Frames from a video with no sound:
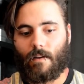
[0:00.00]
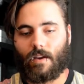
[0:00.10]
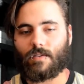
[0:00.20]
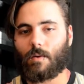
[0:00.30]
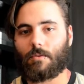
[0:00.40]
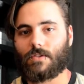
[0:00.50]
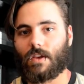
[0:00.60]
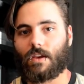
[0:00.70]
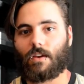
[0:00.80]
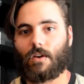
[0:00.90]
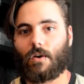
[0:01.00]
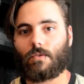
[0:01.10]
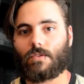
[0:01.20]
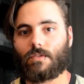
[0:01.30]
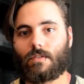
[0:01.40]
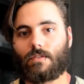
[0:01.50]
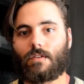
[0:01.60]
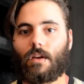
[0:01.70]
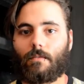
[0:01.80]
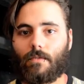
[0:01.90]
he's almost like a ghost.
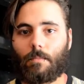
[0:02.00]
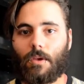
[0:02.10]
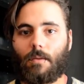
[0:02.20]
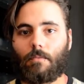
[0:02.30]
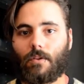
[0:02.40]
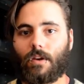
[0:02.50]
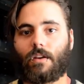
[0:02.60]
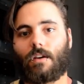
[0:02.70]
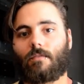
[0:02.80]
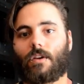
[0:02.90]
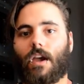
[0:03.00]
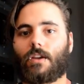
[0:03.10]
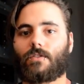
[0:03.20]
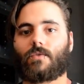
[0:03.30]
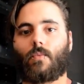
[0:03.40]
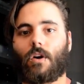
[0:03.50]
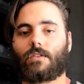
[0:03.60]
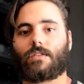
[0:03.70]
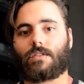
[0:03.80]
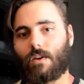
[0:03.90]
None of the people Daredevil catches
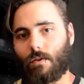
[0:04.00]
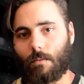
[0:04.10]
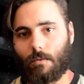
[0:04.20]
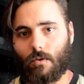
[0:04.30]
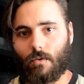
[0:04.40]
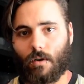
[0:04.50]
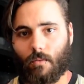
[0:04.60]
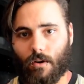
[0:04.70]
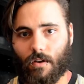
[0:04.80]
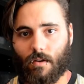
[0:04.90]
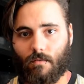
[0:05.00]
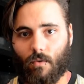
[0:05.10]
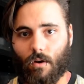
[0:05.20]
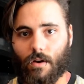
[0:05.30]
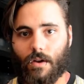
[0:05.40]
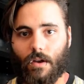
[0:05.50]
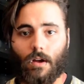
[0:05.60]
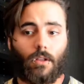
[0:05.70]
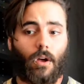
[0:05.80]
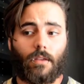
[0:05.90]
want to tell them who they're working for.
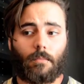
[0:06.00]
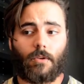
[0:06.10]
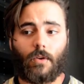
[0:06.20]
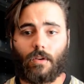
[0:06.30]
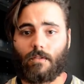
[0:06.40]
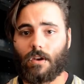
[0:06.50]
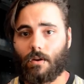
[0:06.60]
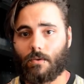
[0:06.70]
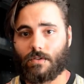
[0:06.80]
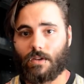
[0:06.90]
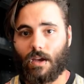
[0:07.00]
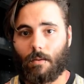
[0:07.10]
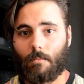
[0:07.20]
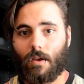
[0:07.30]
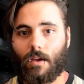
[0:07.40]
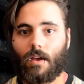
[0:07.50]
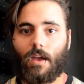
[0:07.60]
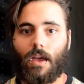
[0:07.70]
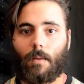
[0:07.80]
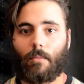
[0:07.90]
A lot of them don't even know his name.
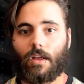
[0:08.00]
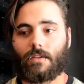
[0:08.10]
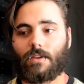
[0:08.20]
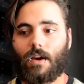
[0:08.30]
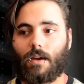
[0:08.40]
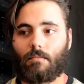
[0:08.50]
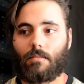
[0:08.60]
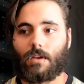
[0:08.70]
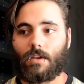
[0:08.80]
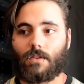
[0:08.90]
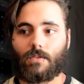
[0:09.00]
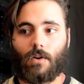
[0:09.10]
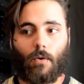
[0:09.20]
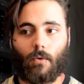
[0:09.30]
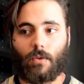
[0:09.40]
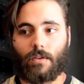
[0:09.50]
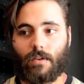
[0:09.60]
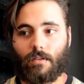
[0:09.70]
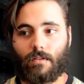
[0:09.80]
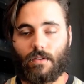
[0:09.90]
And by the time he's told
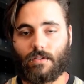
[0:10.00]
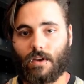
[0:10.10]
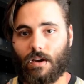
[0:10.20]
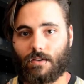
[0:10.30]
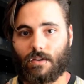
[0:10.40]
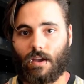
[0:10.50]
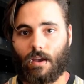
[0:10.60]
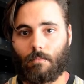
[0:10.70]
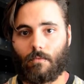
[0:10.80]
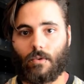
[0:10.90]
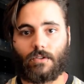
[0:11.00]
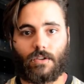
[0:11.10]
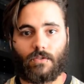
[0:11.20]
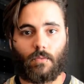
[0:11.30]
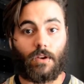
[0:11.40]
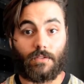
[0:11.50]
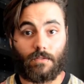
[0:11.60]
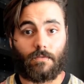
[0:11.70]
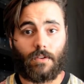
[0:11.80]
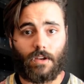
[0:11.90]
this guy's name, which is
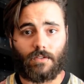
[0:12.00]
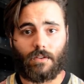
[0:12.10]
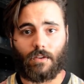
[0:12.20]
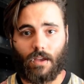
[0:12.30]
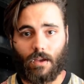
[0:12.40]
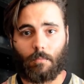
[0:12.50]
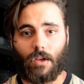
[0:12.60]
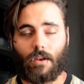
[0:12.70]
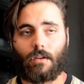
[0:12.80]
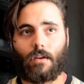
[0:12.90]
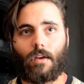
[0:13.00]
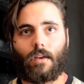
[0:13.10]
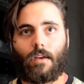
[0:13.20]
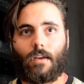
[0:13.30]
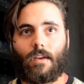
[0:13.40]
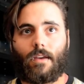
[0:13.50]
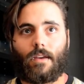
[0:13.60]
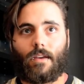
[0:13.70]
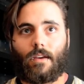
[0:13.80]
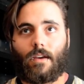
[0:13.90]
Wilson Fisk, the Kingpin,
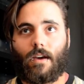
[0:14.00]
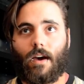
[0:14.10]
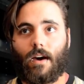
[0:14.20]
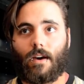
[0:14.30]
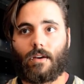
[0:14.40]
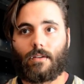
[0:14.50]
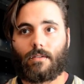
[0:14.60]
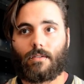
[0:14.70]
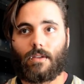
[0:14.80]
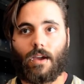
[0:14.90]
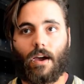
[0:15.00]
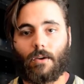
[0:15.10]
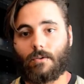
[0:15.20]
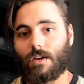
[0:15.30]
the guy who